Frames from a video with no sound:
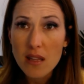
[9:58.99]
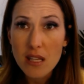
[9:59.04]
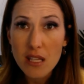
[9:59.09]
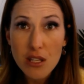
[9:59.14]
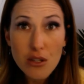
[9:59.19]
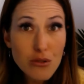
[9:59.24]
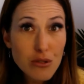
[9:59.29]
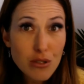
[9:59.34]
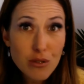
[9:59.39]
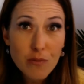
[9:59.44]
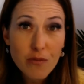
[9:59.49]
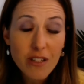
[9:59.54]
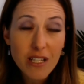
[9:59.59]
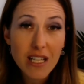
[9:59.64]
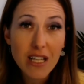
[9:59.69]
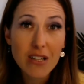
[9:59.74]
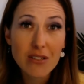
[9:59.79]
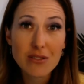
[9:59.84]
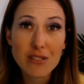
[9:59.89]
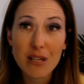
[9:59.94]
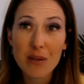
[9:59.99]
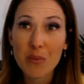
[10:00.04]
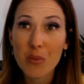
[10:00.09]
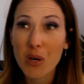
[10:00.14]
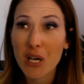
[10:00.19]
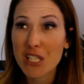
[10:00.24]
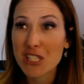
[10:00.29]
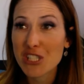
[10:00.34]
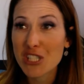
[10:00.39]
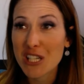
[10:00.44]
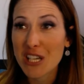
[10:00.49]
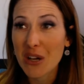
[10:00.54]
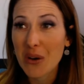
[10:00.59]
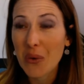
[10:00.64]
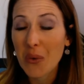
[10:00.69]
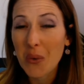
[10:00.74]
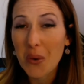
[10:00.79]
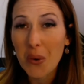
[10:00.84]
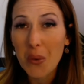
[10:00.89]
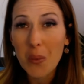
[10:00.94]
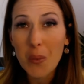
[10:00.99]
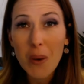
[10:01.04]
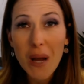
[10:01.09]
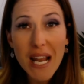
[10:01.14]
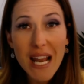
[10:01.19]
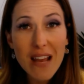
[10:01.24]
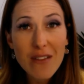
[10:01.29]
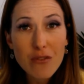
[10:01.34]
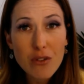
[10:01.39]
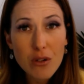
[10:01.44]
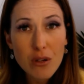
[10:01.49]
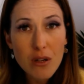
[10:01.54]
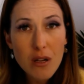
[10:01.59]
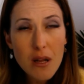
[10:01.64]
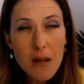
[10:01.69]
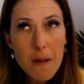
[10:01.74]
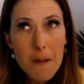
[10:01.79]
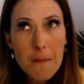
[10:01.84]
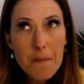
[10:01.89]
the YouTube videos I'm watching or whatever